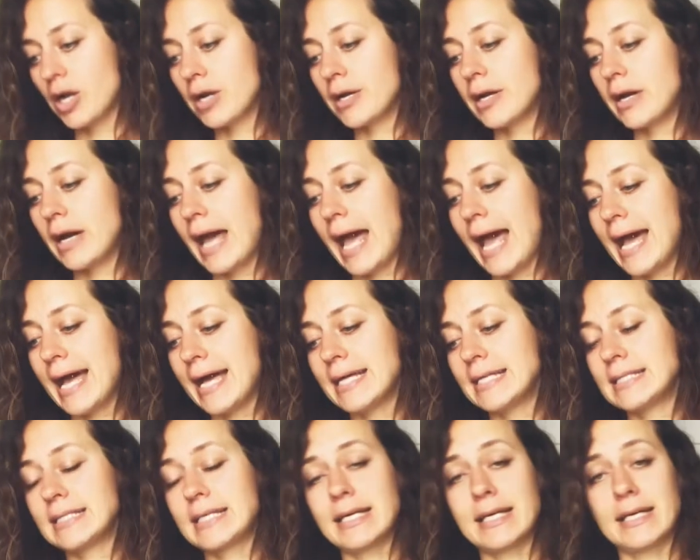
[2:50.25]
add
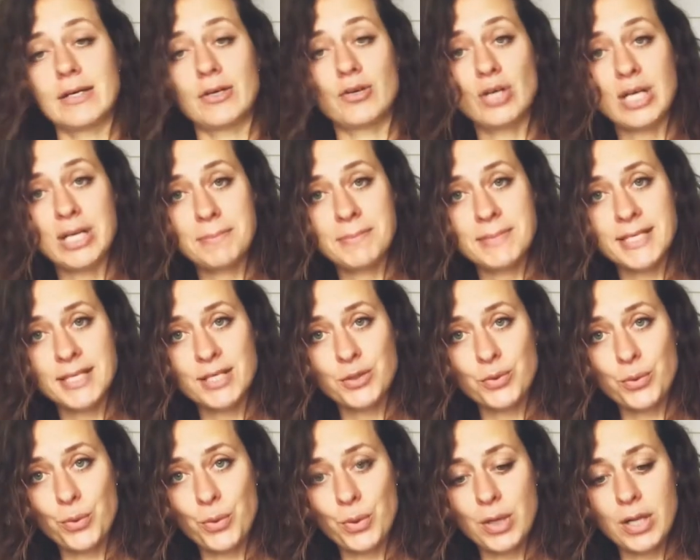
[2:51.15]
grapeseed
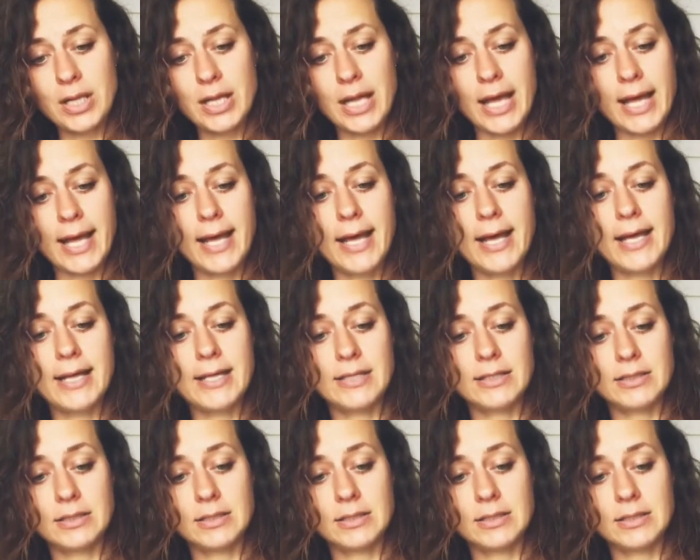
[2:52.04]
oil and